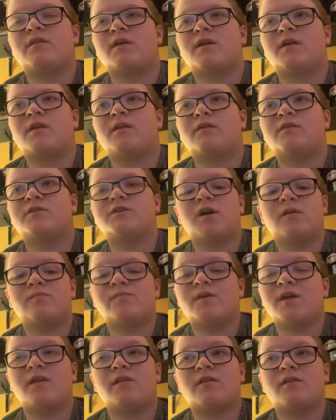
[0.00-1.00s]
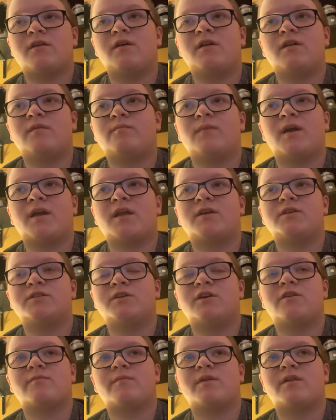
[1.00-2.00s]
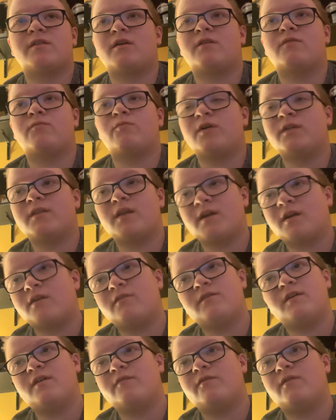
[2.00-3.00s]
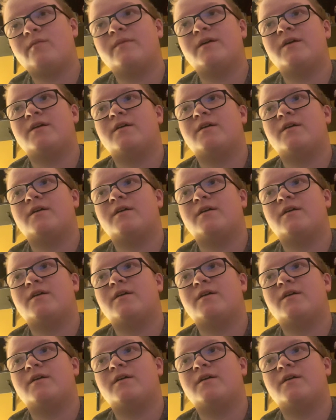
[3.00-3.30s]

and Sean Payton's good at making adjustments. That's one thing I'll give him.